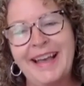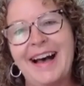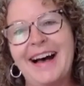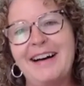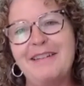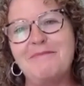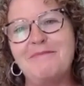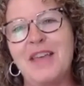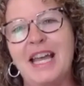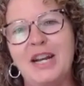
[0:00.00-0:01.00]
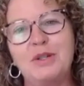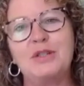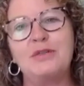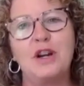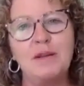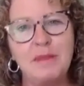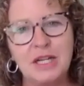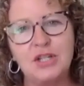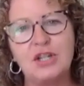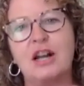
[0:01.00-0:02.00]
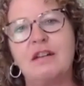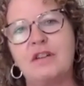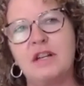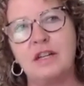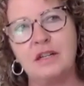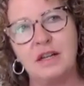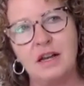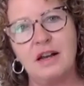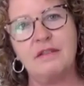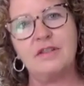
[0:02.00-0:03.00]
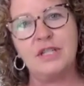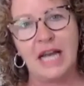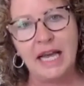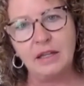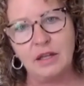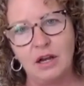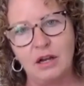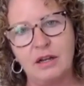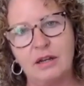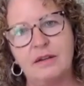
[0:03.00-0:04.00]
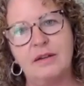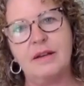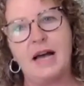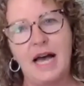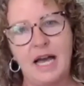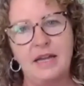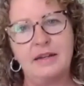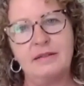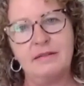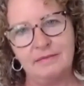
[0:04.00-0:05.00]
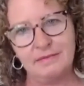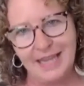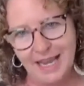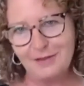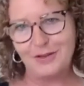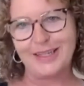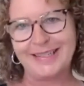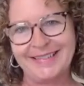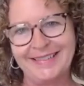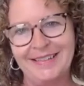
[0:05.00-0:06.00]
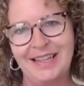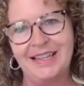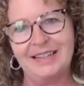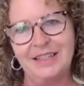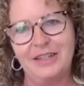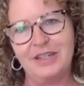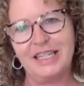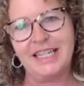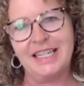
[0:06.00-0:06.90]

And it was very much of a dialogue on canvas, literally.